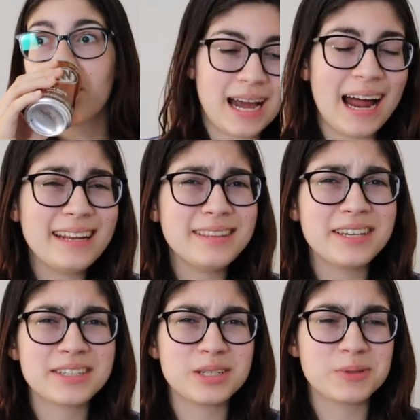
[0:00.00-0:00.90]
I didn't
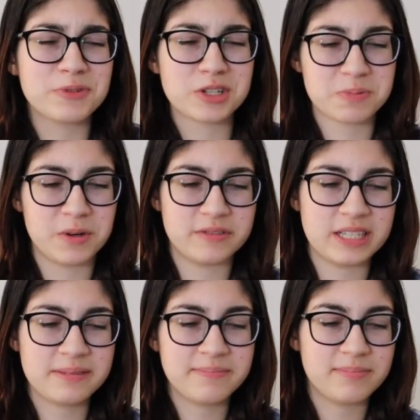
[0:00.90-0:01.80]
like her in the first
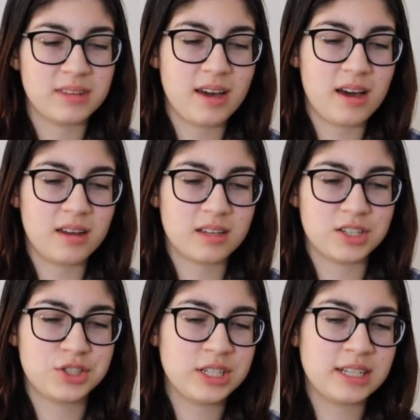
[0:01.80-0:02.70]
movie
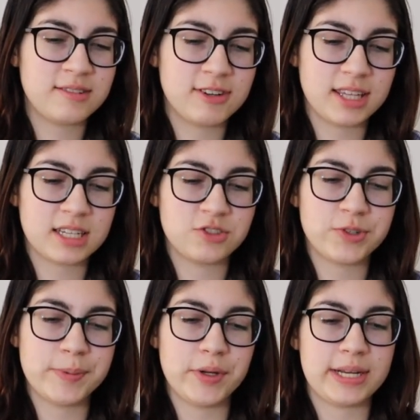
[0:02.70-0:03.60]
because she didn't really
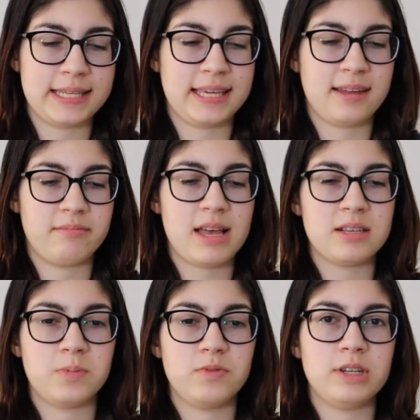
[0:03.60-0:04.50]
contribute anything.
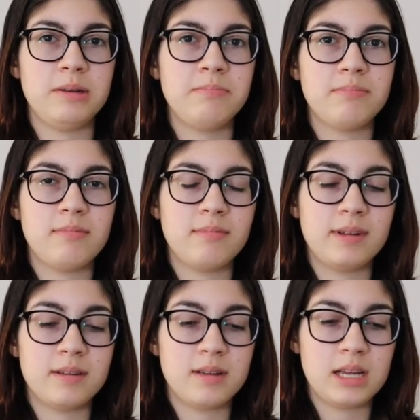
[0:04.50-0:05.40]
Last movie,
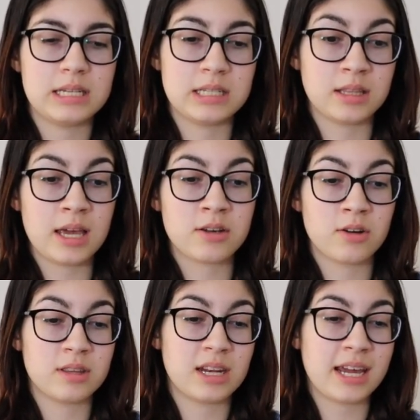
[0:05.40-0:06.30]
didn't like
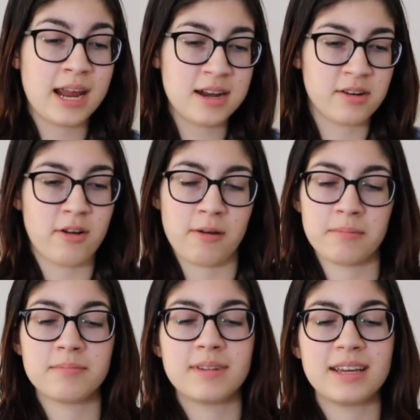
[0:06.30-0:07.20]
her, then I hated her.
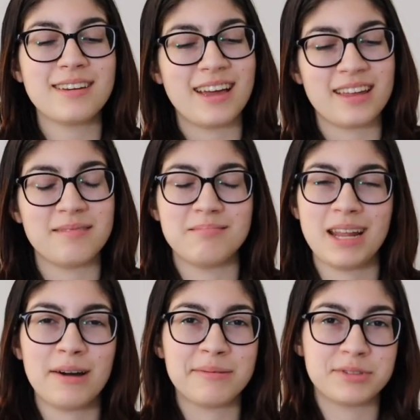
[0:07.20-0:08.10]
And
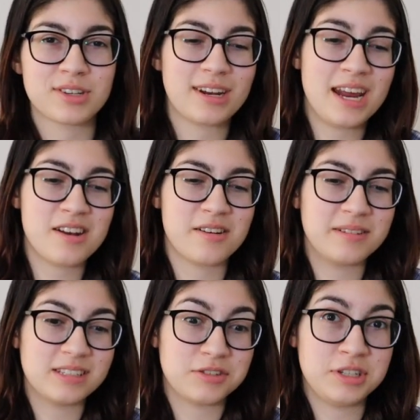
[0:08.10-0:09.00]
now I'm just gonna hate her
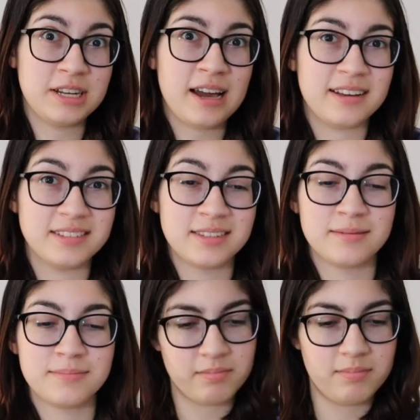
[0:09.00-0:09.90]
until she dies.
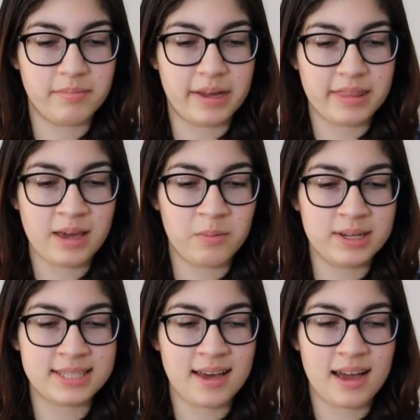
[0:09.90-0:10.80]
I mean, that, why
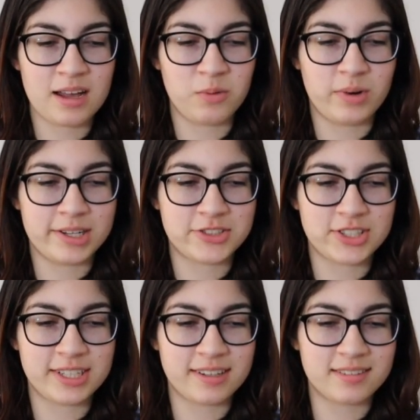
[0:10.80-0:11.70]
is that eye
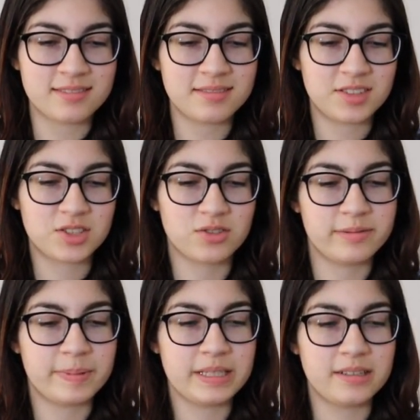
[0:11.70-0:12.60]
watching? It's
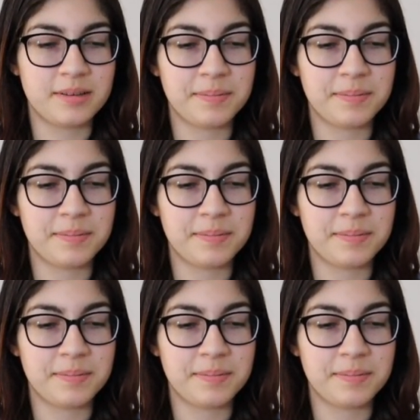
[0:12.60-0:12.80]
creepy.